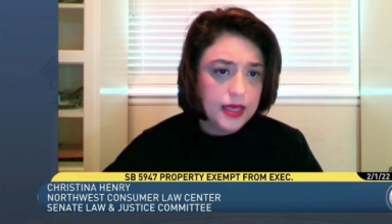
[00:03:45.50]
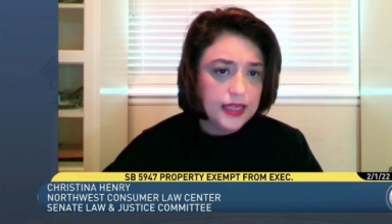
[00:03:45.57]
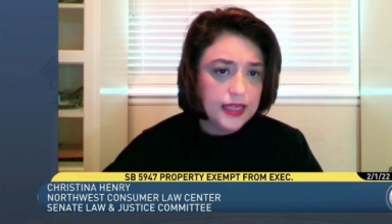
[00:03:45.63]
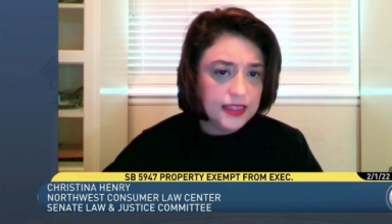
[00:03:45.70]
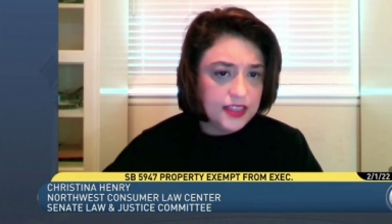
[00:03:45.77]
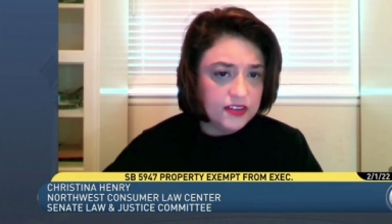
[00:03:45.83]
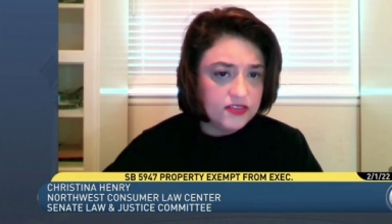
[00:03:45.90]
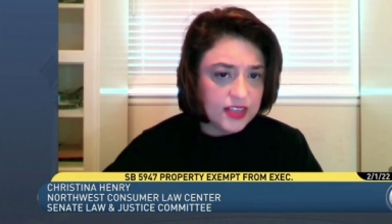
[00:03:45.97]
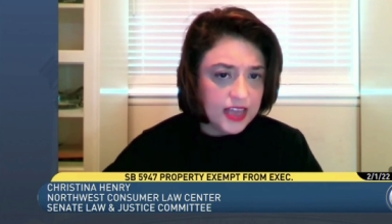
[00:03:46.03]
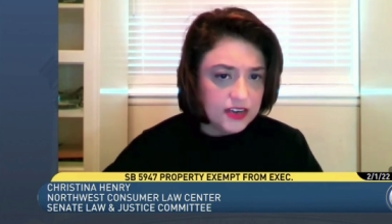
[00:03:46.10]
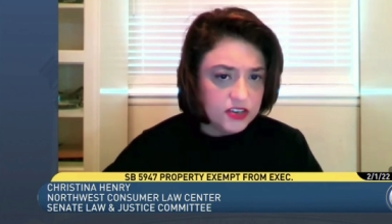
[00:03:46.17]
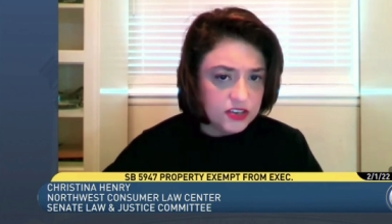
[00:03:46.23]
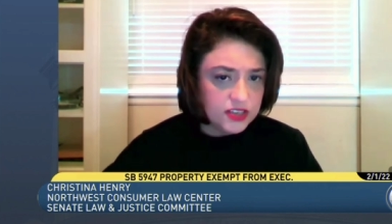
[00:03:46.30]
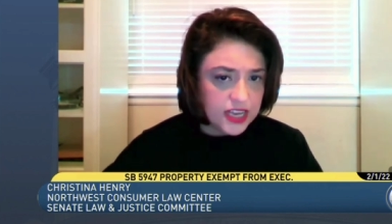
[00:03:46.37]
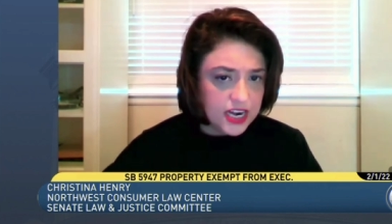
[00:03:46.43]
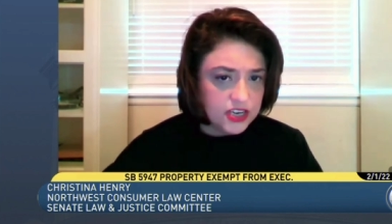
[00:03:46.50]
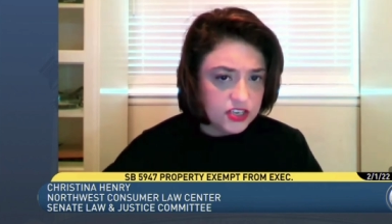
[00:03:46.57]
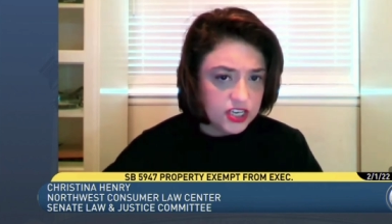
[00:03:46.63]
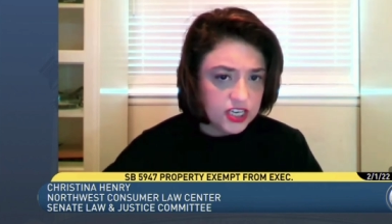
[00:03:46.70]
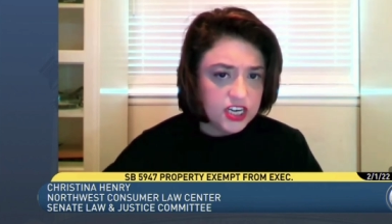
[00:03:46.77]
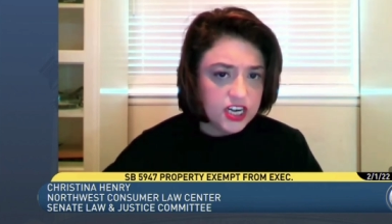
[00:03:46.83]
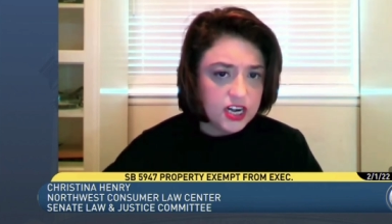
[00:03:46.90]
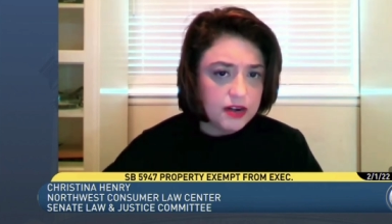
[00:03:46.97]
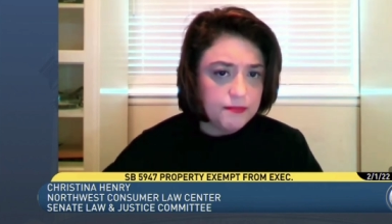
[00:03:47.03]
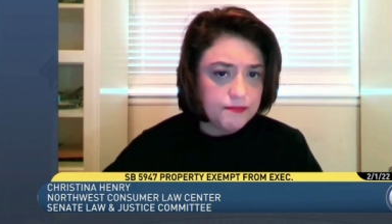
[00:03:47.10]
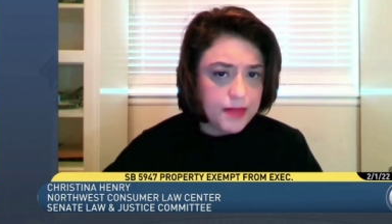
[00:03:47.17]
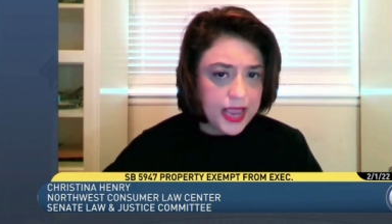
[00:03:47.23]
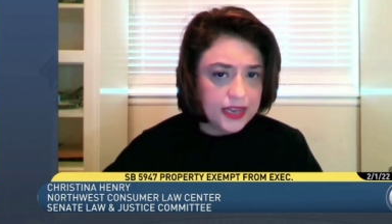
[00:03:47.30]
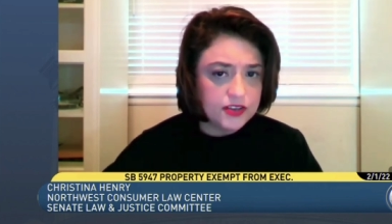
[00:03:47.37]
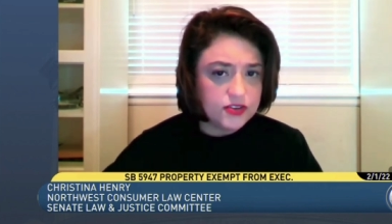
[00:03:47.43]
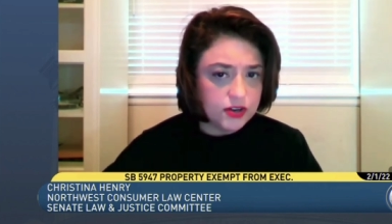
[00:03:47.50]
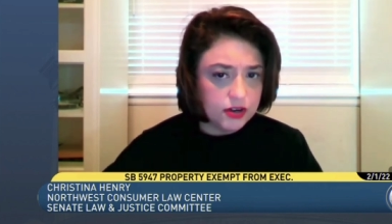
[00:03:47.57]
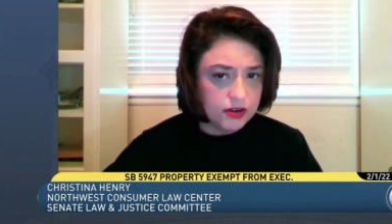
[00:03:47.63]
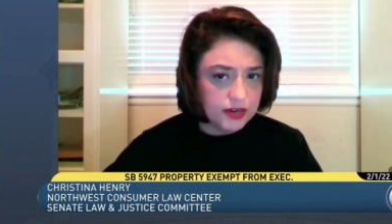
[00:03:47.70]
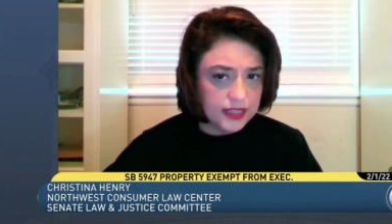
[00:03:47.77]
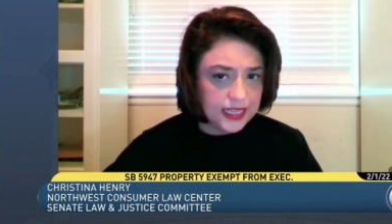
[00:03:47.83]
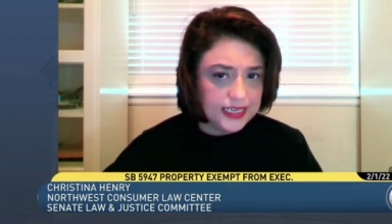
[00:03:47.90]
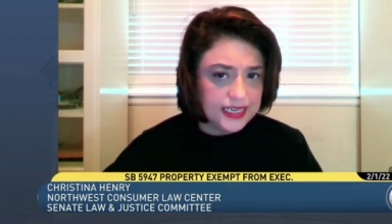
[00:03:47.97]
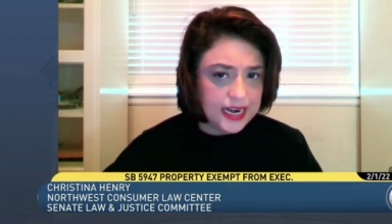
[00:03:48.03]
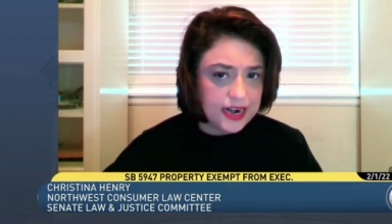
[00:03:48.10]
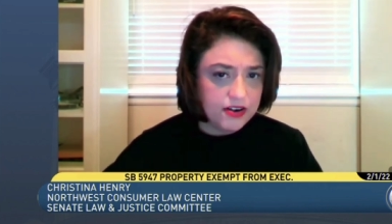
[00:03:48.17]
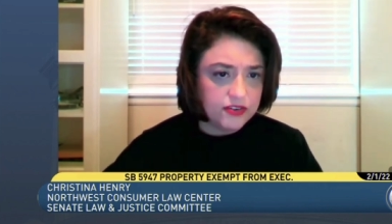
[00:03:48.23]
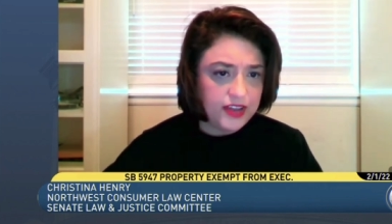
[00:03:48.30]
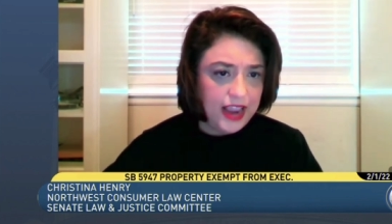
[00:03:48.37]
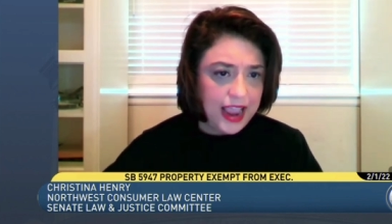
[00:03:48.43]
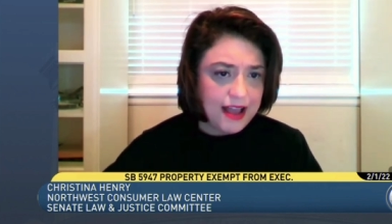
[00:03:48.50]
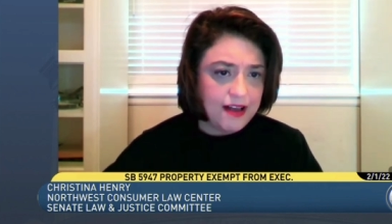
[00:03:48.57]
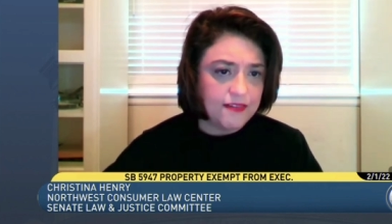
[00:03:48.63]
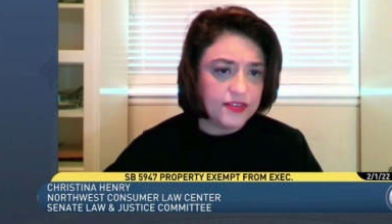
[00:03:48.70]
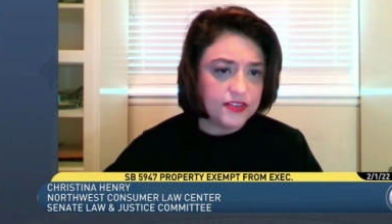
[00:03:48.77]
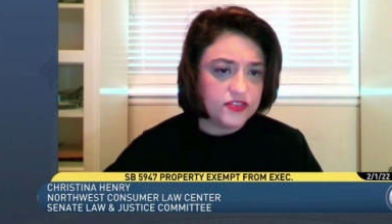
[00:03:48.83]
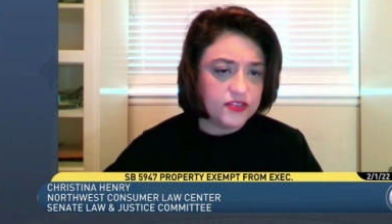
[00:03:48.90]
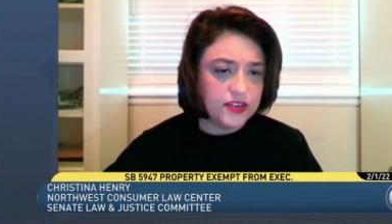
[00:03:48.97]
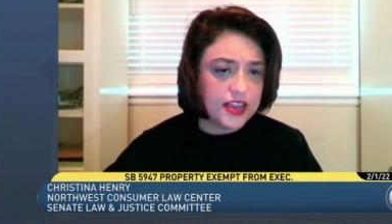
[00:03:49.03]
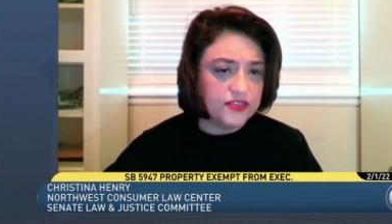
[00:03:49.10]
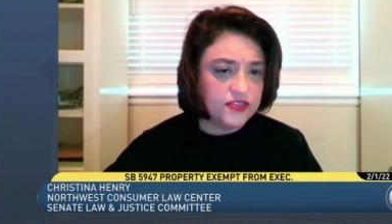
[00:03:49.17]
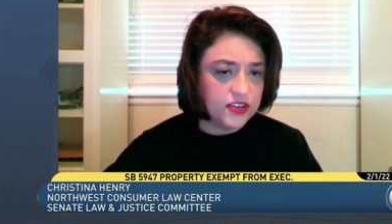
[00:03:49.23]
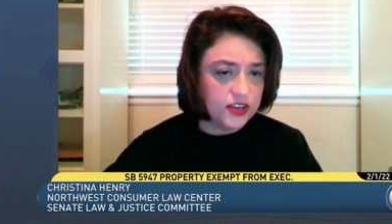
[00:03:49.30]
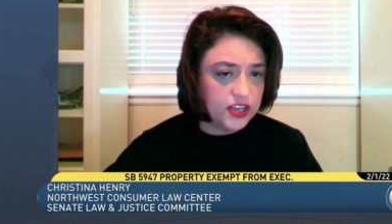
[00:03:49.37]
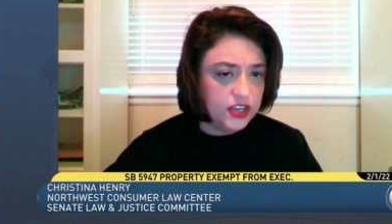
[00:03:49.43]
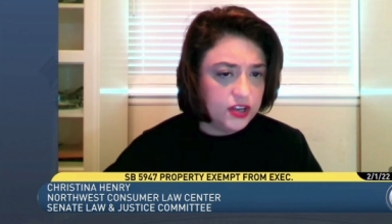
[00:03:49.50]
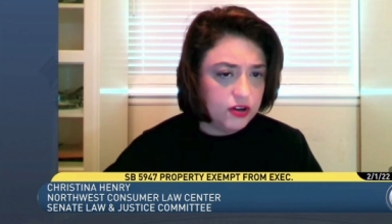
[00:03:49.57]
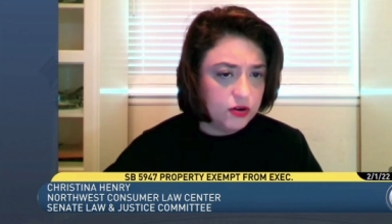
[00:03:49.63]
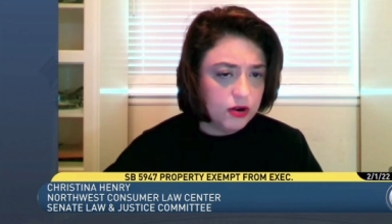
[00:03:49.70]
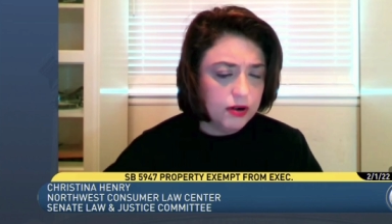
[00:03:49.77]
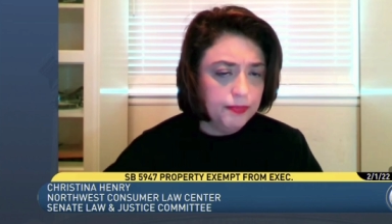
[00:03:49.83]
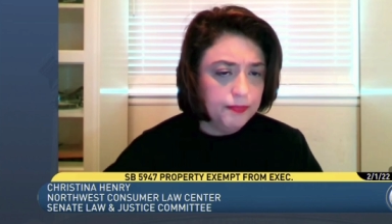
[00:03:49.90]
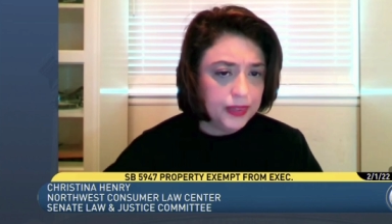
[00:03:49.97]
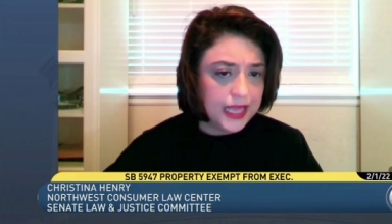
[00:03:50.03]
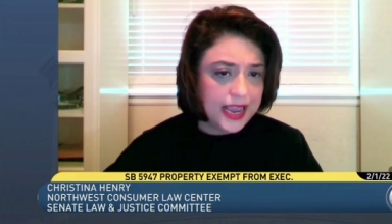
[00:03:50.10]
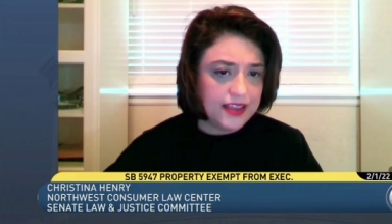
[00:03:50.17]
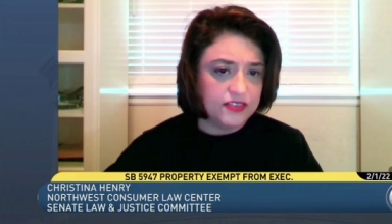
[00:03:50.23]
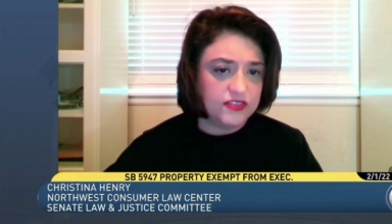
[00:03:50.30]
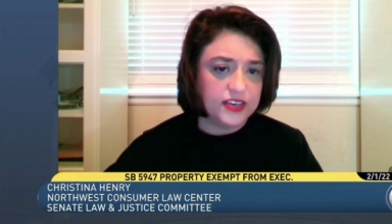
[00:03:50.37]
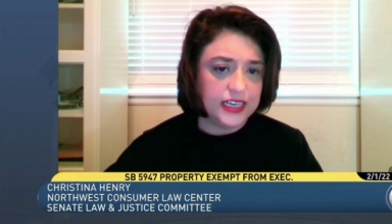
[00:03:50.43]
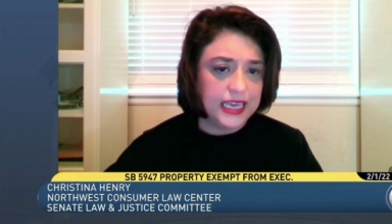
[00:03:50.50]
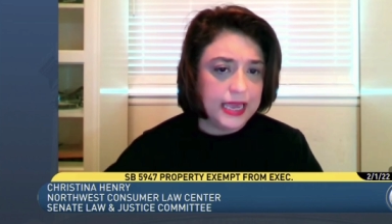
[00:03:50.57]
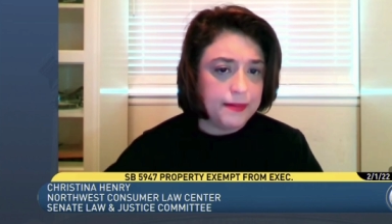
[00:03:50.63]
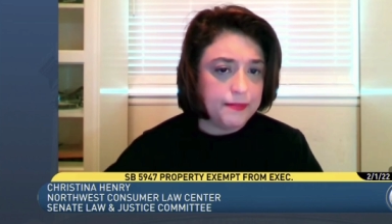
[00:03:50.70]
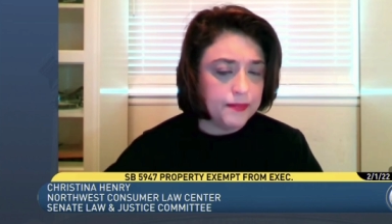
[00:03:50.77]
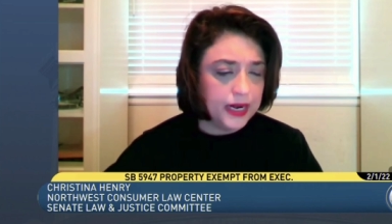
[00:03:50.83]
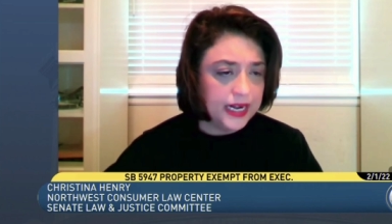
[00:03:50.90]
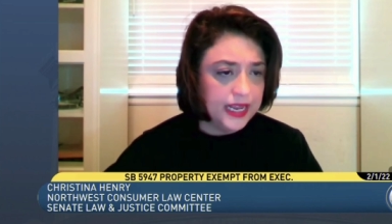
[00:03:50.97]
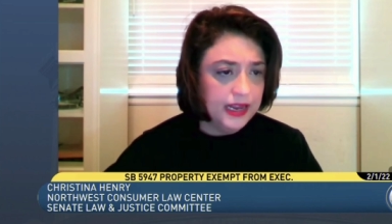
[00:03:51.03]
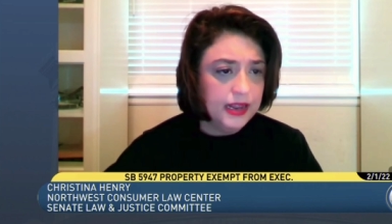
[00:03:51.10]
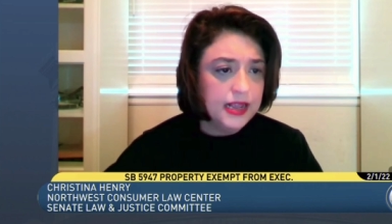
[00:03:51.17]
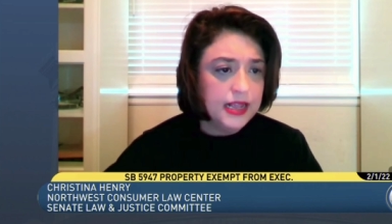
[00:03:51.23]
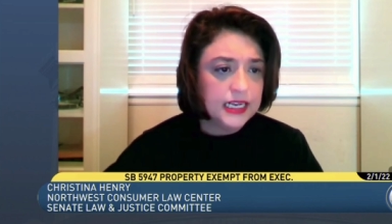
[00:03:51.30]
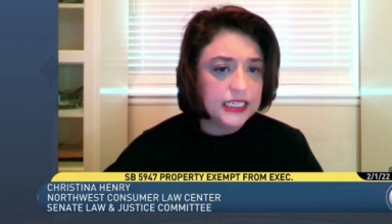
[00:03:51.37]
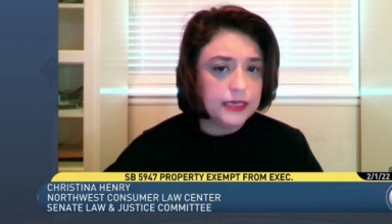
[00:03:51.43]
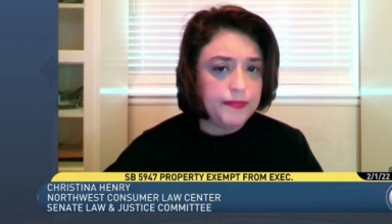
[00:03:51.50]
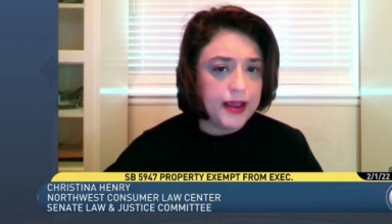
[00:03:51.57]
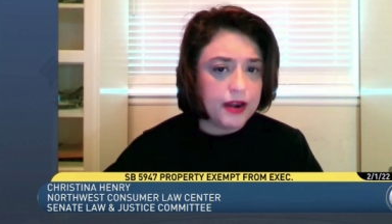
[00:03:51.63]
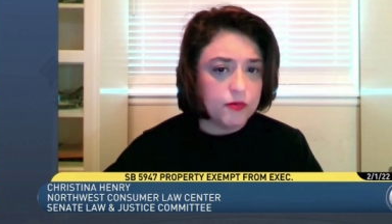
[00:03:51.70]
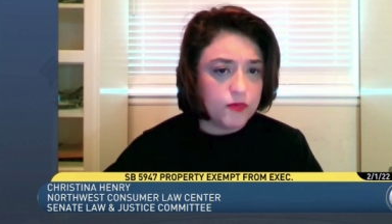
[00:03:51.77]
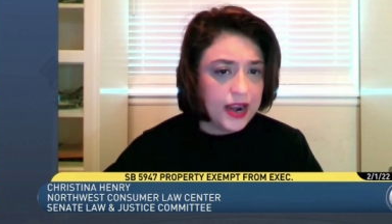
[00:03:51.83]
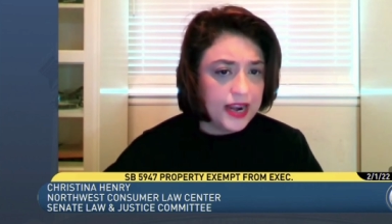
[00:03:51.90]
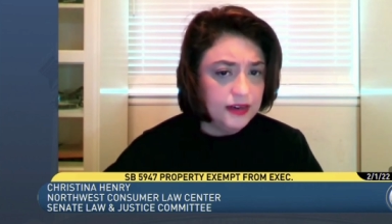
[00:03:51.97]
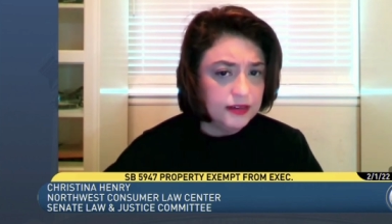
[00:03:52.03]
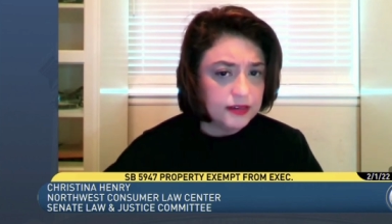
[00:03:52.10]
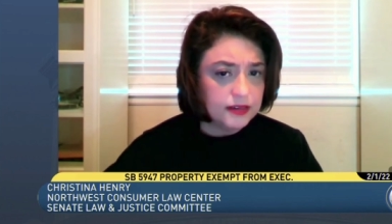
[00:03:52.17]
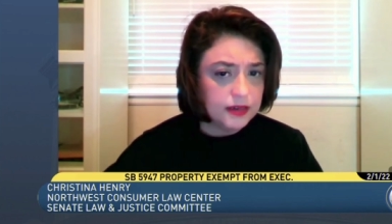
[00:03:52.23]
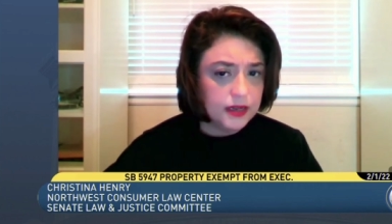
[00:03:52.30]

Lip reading: This legislation makes certain that debtors have a secure place to keep money to pay rent,